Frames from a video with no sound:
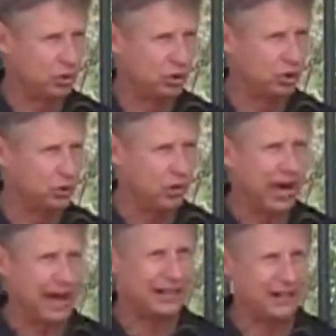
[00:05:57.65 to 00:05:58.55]

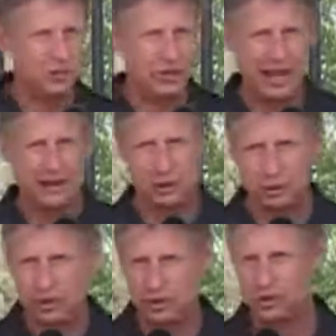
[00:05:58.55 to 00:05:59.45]
worldwide that we have
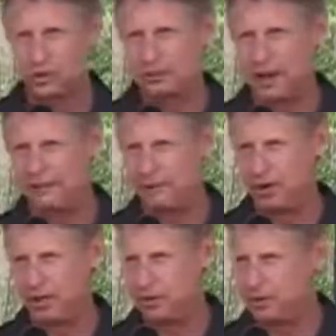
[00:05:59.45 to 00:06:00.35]
to reduce by
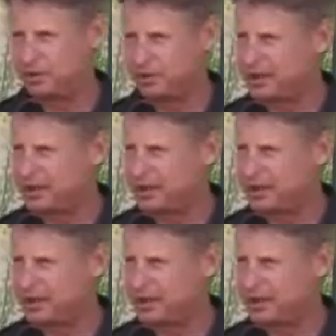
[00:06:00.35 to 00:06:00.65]
43%.